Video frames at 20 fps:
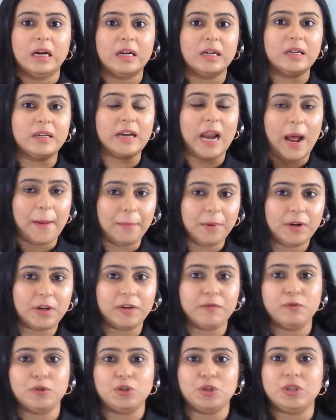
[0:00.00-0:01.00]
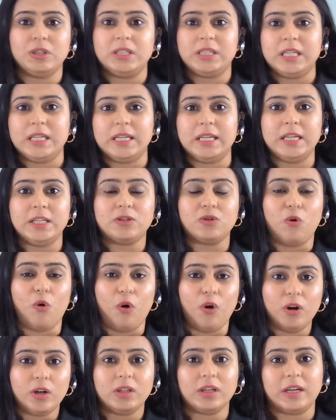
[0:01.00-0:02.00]
rapid revision series
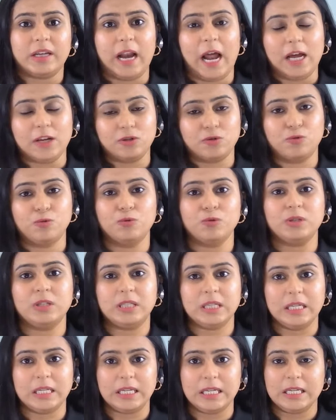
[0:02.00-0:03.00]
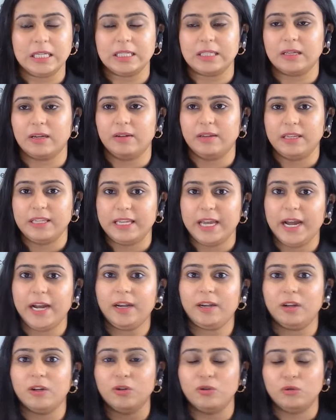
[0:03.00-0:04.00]
or the crash course series
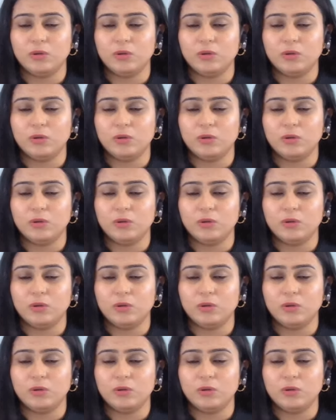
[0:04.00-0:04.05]
yet,